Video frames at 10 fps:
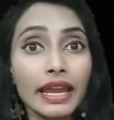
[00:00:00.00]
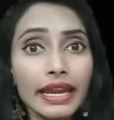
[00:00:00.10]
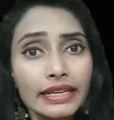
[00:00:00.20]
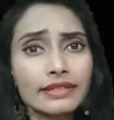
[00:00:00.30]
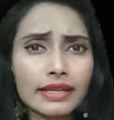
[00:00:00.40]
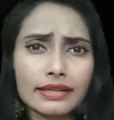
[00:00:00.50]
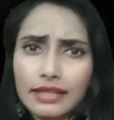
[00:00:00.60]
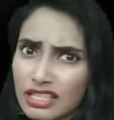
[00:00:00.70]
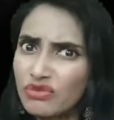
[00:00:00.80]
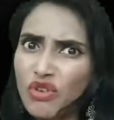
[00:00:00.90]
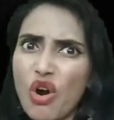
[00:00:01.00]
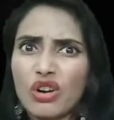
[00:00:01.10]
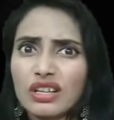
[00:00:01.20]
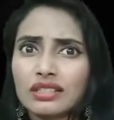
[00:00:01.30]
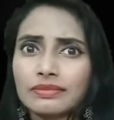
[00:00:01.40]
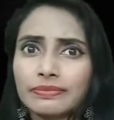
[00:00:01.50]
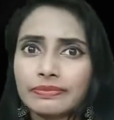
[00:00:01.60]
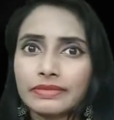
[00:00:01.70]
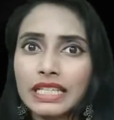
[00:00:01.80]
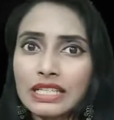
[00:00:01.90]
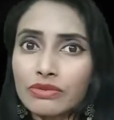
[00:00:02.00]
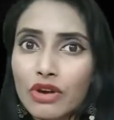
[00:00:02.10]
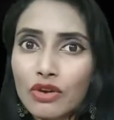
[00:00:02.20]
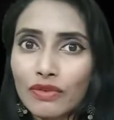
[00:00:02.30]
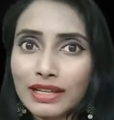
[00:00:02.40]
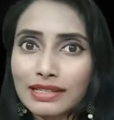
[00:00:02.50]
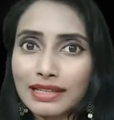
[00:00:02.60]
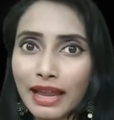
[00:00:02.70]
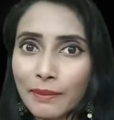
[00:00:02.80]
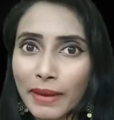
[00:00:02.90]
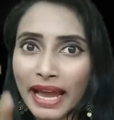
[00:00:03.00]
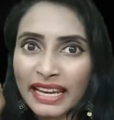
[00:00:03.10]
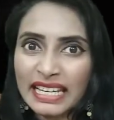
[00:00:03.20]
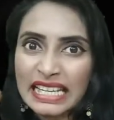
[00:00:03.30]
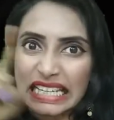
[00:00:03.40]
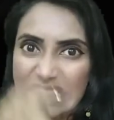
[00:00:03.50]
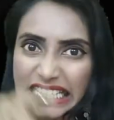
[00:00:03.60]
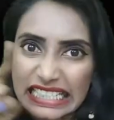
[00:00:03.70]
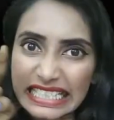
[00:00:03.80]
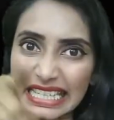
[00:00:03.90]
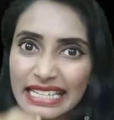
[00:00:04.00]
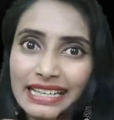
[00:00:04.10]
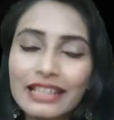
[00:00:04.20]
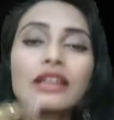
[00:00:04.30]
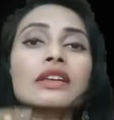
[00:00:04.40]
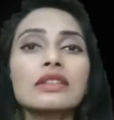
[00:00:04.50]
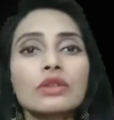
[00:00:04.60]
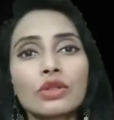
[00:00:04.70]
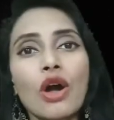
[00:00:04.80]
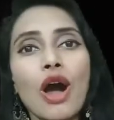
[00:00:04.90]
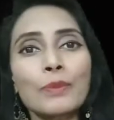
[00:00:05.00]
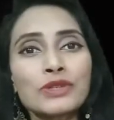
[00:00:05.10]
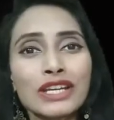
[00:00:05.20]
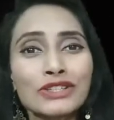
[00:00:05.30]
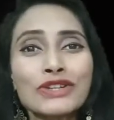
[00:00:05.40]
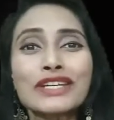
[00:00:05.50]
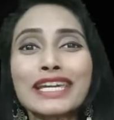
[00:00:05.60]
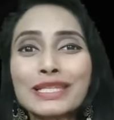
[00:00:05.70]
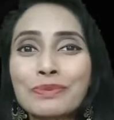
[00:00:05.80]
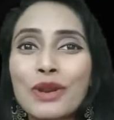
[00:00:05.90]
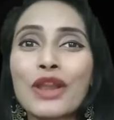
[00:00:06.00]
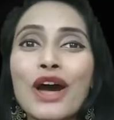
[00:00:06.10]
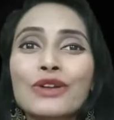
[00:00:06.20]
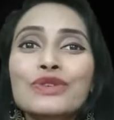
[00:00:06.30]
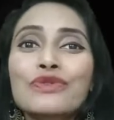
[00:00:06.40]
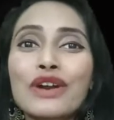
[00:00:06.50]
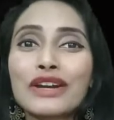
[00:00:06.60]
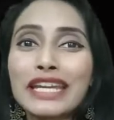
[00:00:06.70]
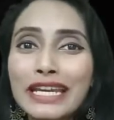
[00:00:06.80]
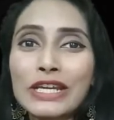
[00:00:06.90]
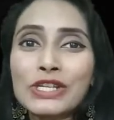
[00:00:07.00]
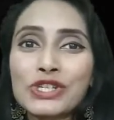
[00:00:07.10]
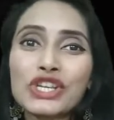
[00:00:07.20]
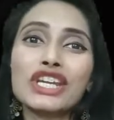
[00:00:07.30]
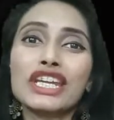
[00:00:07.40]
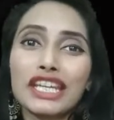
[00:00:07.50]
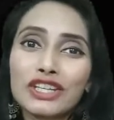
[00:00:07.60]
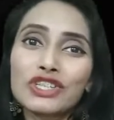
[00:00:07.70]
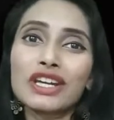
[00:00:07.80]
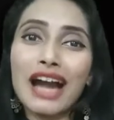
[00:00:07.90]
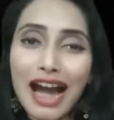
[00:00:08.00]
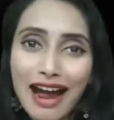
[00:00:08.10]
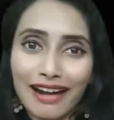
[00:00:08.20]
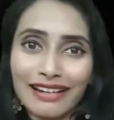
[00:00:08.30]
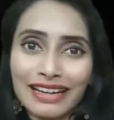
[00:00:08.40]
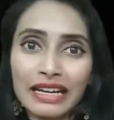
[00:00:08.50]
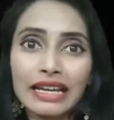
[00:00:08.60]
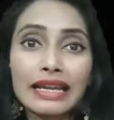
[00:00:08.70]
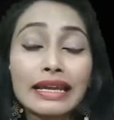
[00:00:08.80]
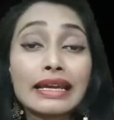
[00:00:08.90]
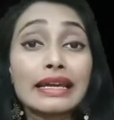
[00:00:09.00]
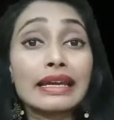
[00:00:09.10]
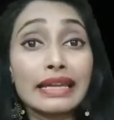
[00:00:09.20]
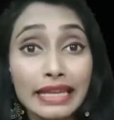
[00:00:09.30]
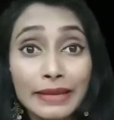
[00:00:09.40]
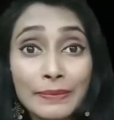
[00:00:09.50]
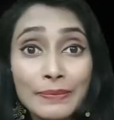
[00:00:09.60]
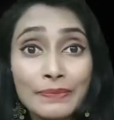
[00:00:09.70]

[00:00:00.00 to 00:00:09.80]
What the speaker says: It did this work. This work was done by it. So, the objective case pronouns for he, she, it are him,